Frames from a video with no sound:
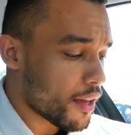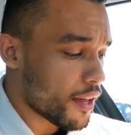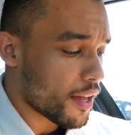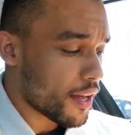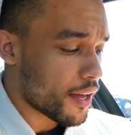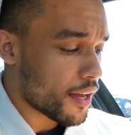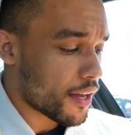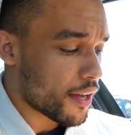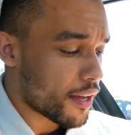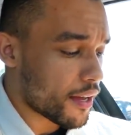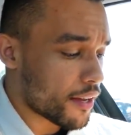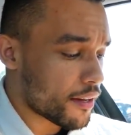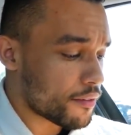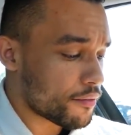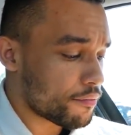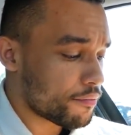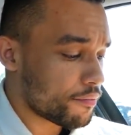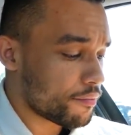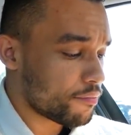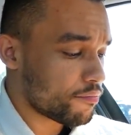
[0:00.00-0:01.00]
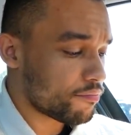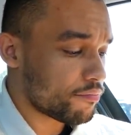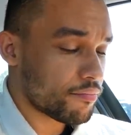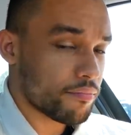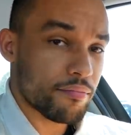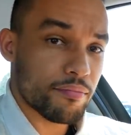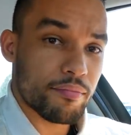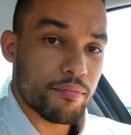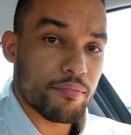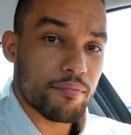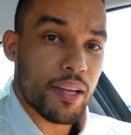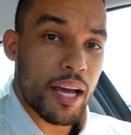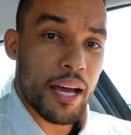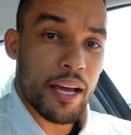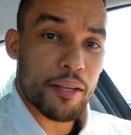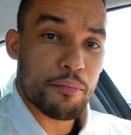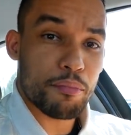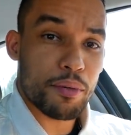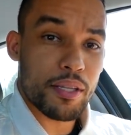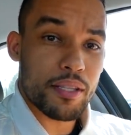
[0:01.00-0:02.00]
And I
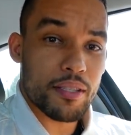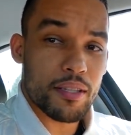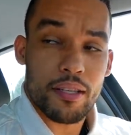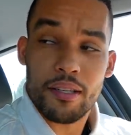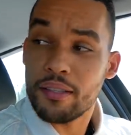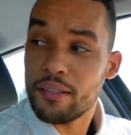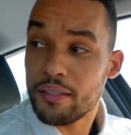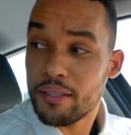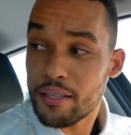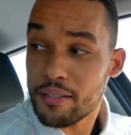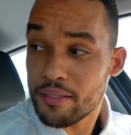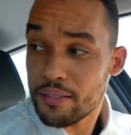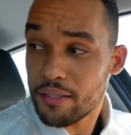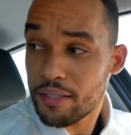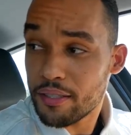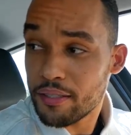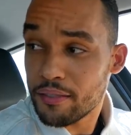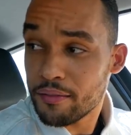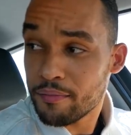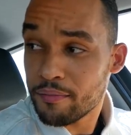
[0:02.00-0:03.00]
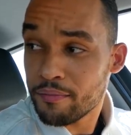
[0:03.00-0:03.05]
had pizza yesterday.